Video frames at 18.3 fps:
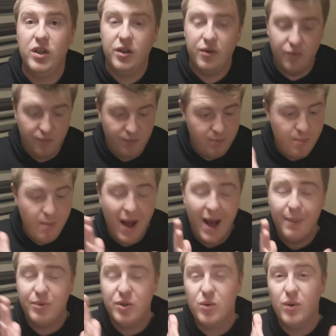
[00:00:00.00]
You're
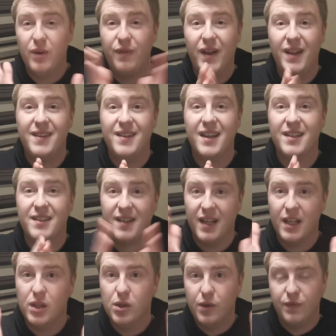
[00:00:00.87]
absolutely
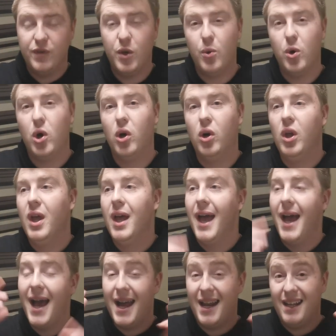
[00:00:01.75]
fantastic. Love you all.
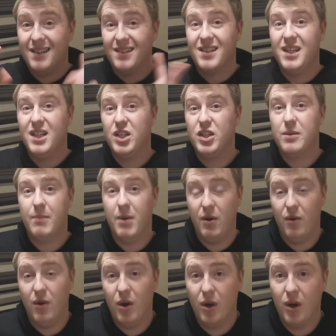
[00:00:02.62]
And I'll see you
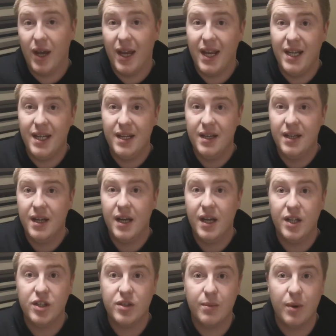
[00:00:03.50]
tomorrow in
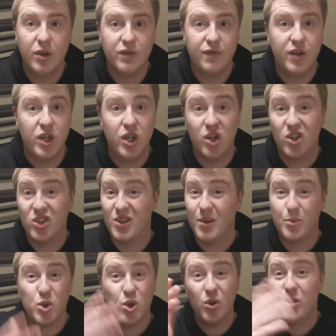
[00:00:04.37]
tomorrow's video, because
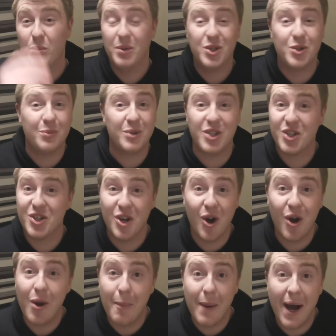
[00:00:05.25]
I'm sure there'll be something to
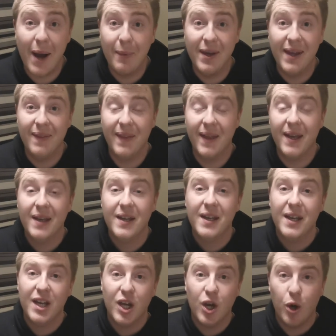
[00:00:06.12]
talk about later.
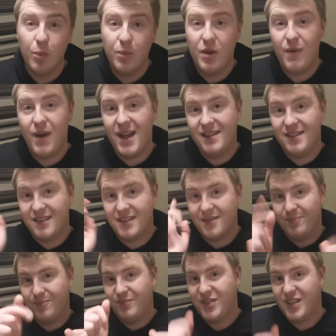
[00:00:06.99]
Up the Reds.